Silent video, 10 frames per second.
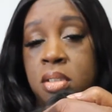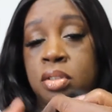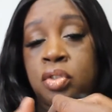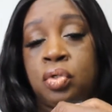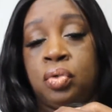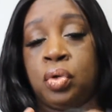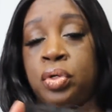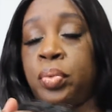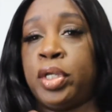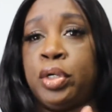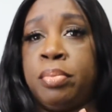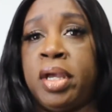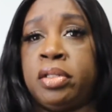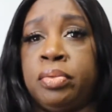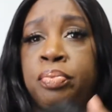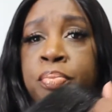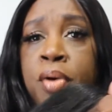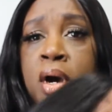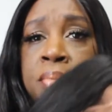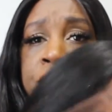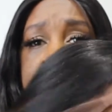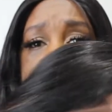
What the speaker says: So only way you can make the bob